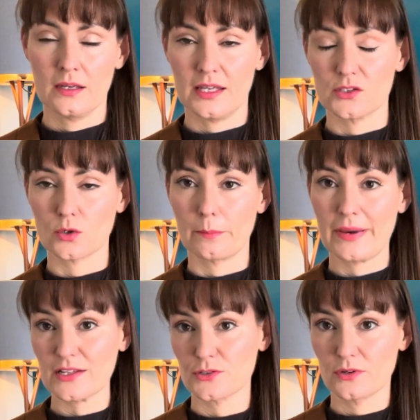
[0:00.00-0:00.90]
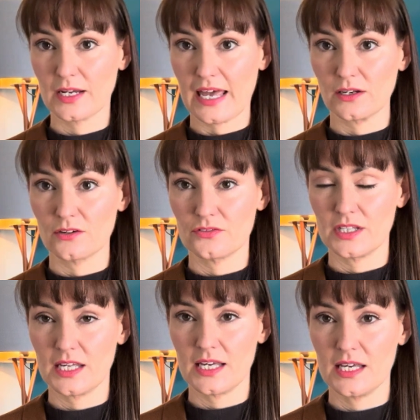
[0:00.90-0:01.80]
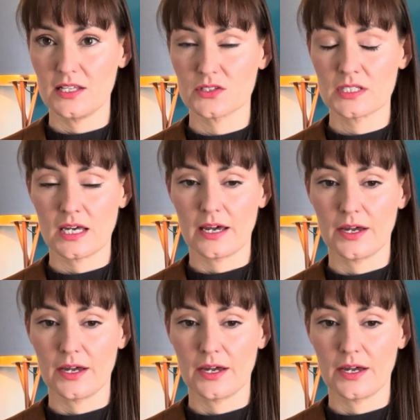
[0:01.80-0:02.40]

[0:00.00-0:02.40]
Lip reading: It's got better again over the years.